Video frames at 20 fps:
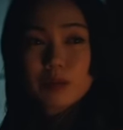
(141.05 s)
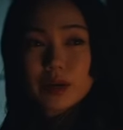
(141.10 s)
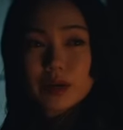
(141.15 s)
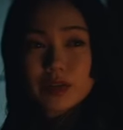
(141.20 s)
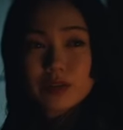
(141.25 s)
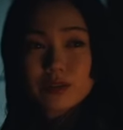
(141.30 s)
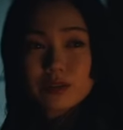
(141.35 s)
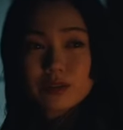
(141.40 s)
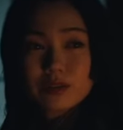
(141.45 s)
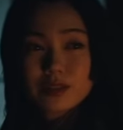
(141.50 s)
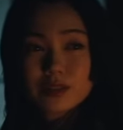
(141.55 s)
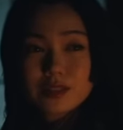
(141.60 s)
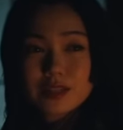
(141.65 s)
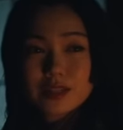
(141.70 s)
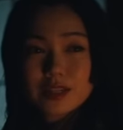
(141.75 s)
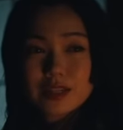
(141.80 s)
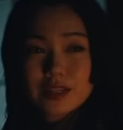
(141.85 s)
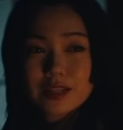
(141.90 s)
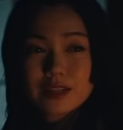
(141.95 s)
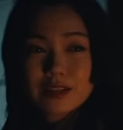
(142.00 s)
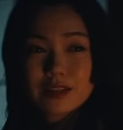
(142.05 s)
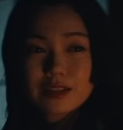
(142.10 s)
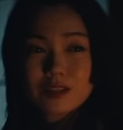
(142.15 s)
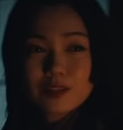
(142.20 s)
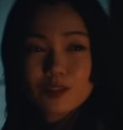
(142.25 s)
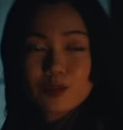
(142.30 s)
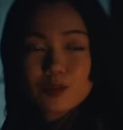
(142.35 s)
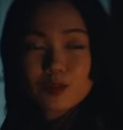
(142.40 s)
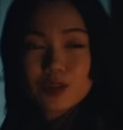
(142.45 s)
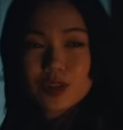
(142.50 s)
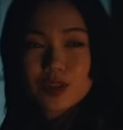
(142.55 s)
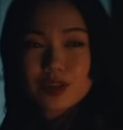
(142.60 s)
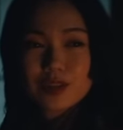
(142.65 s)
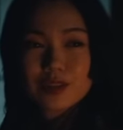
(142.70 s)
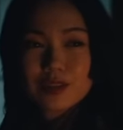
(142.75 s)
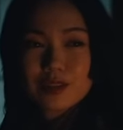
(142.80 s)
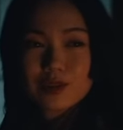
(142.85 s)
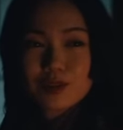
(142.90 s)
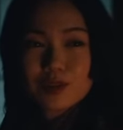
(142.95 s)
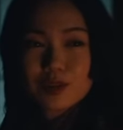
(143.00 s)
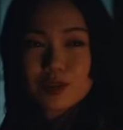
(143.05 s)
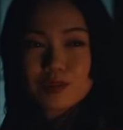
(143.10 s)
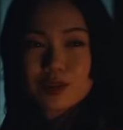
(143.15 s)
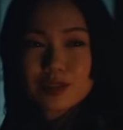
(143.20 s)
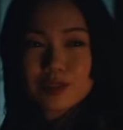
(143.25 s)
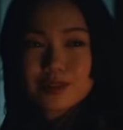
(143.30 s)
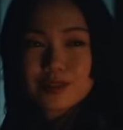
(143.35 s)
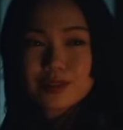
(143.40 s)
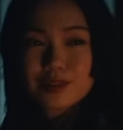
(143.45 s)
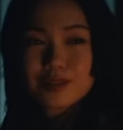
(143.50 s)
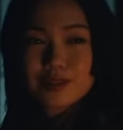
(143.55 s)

the novel that she always loved Toranaga,